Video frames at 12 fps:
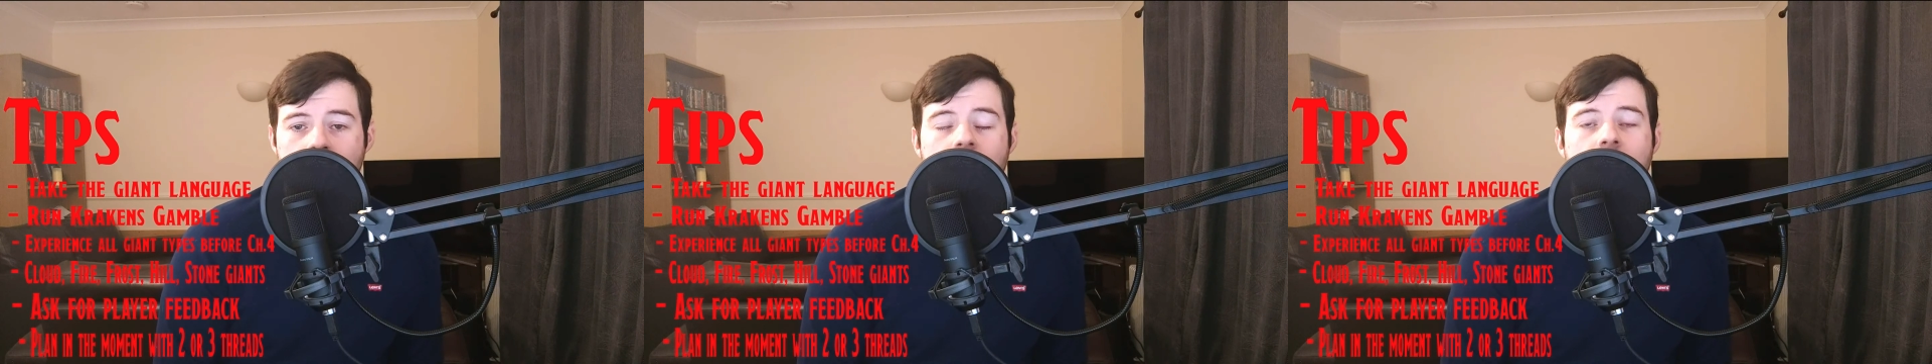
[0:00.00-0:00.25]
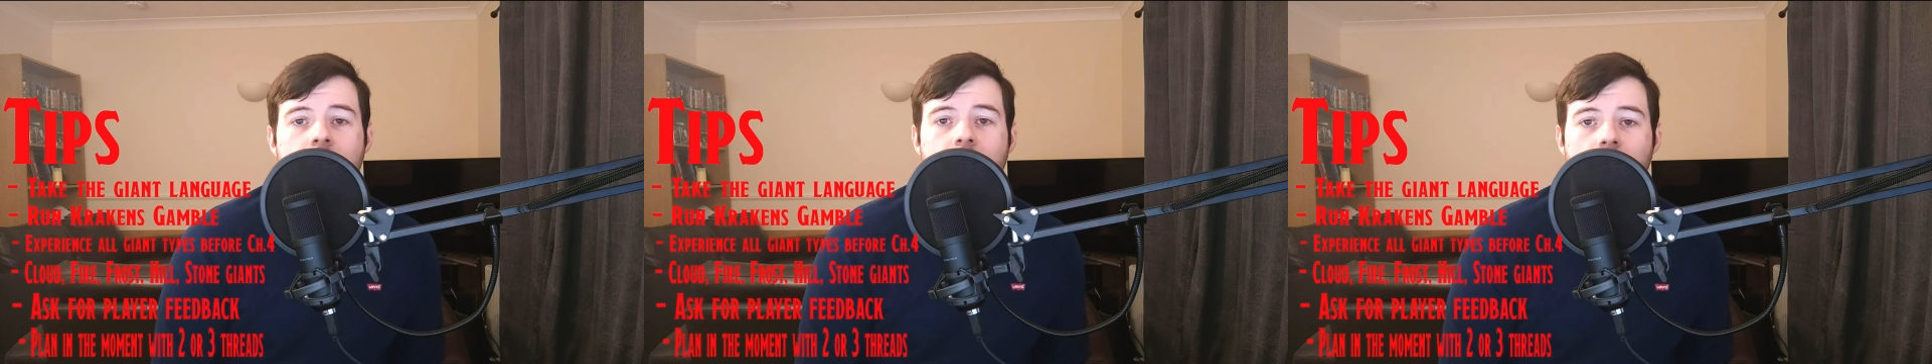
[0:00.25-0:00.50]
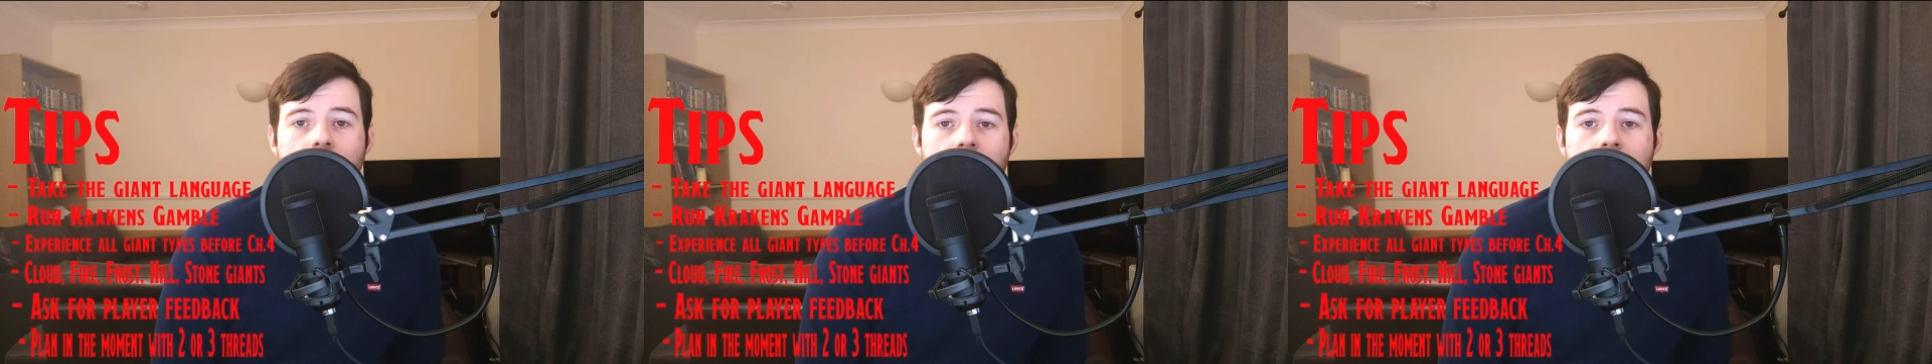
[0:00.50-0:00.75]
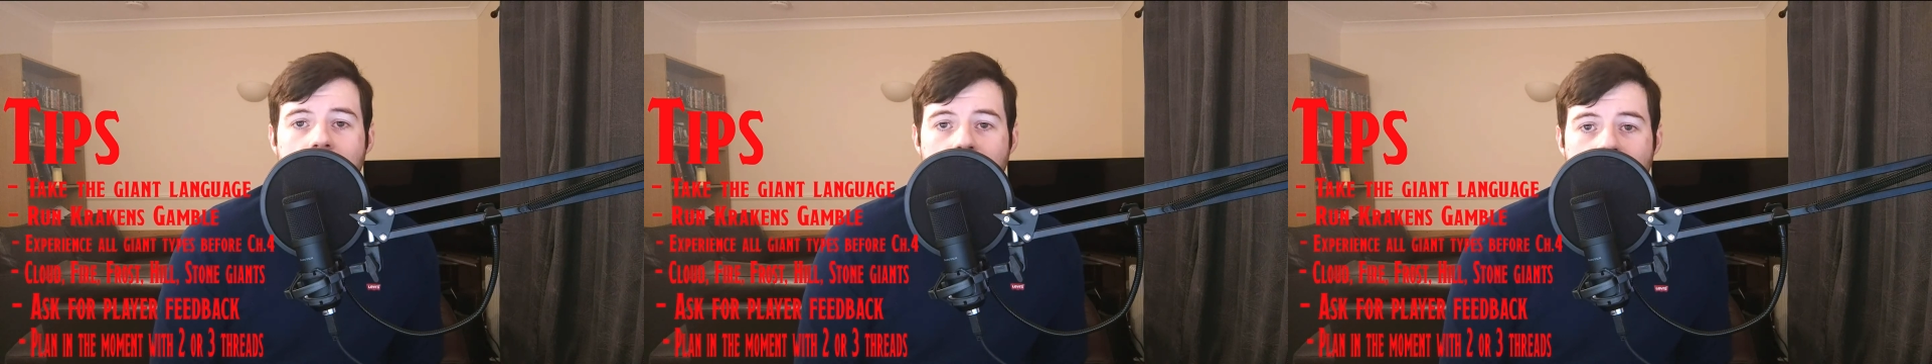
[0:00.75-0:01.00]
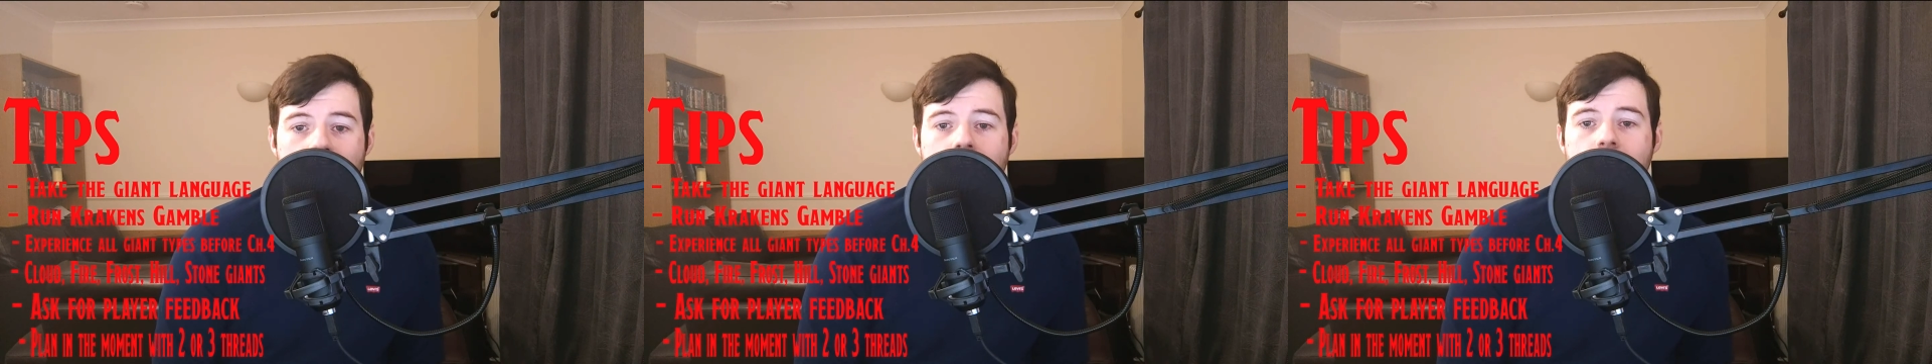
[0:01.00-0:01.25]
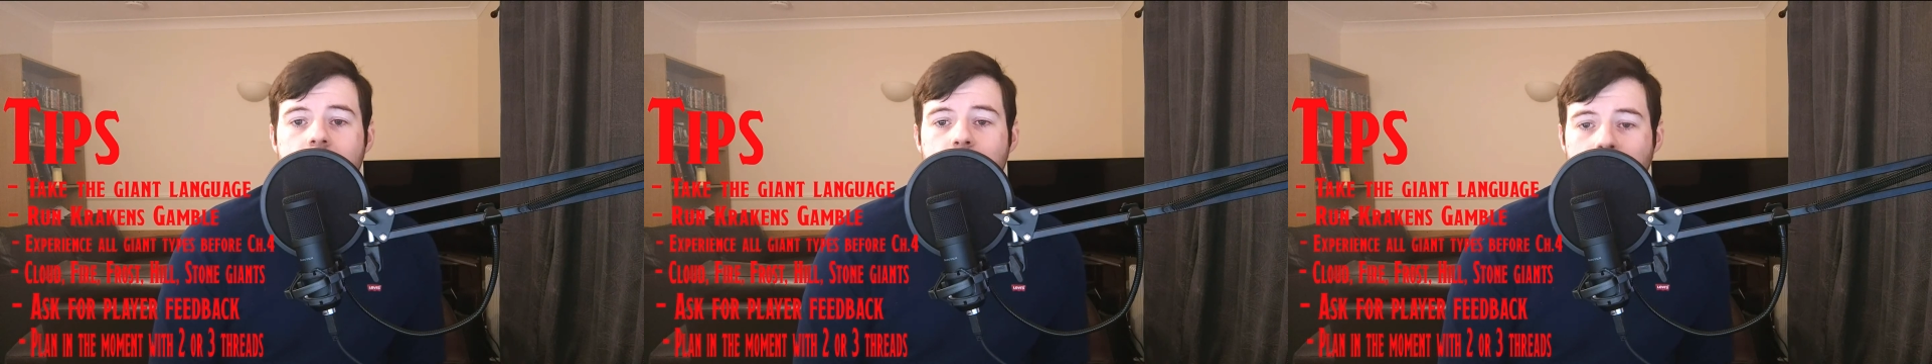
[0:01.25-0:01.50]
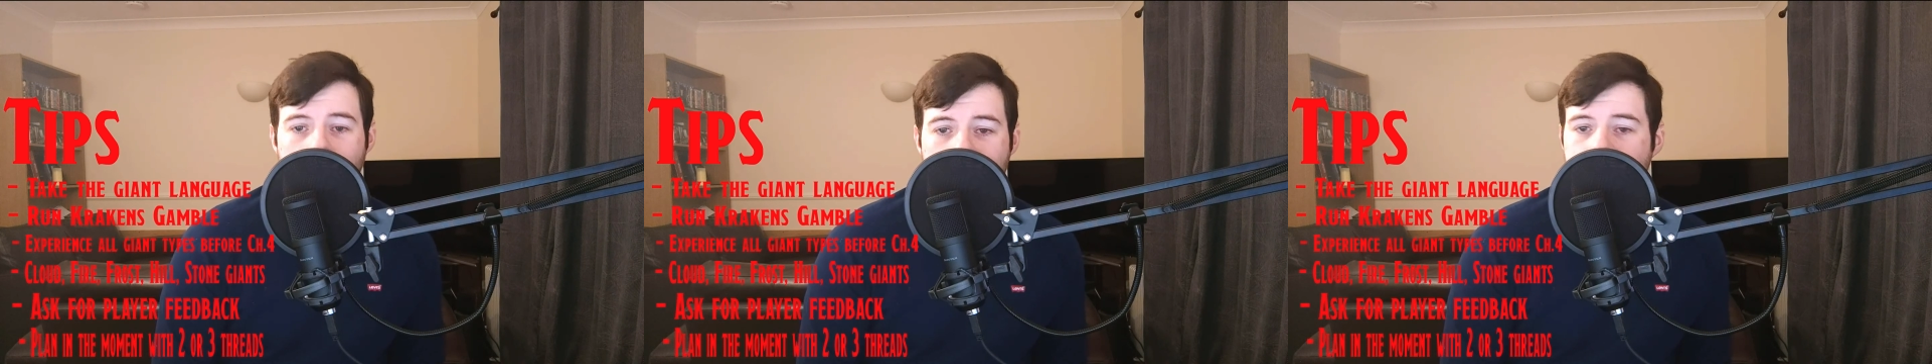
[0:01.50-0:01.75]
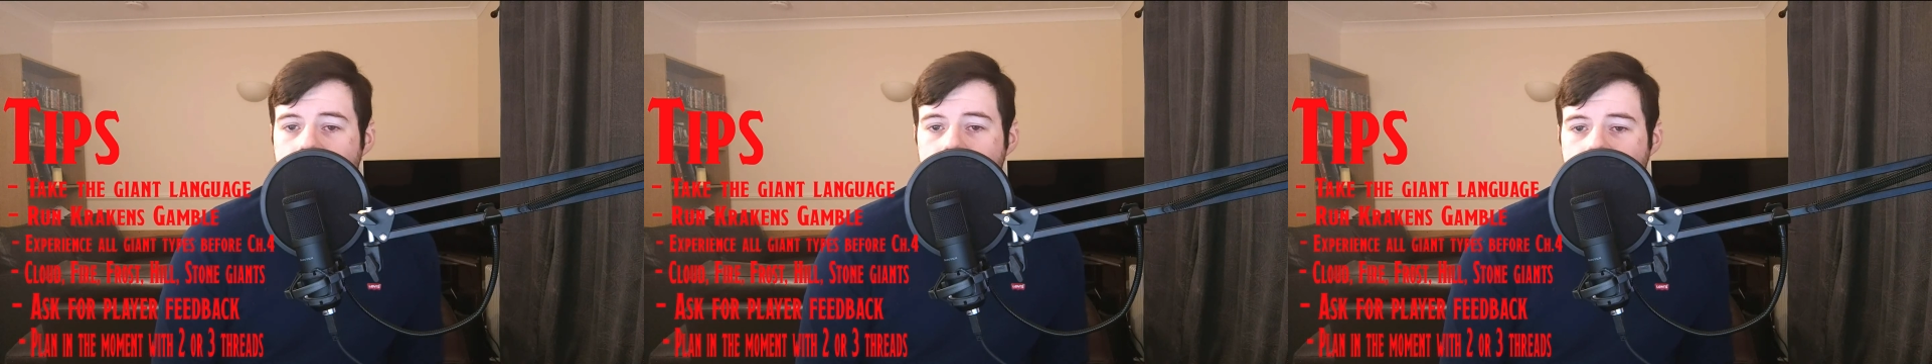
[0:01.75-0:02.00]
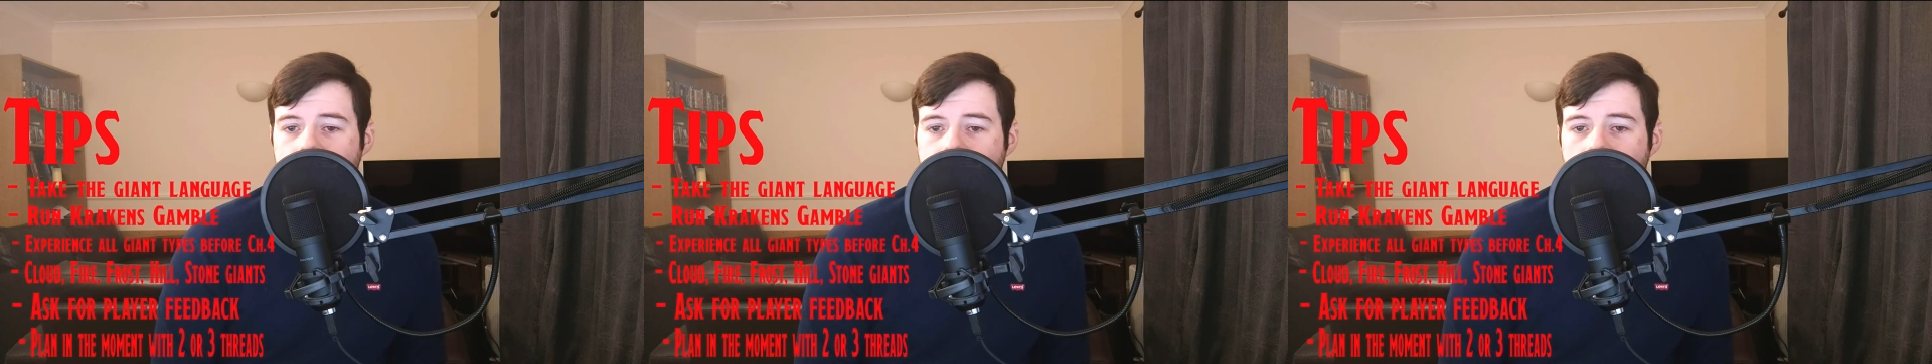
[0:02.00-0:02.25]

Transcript: if there aren't areas planned.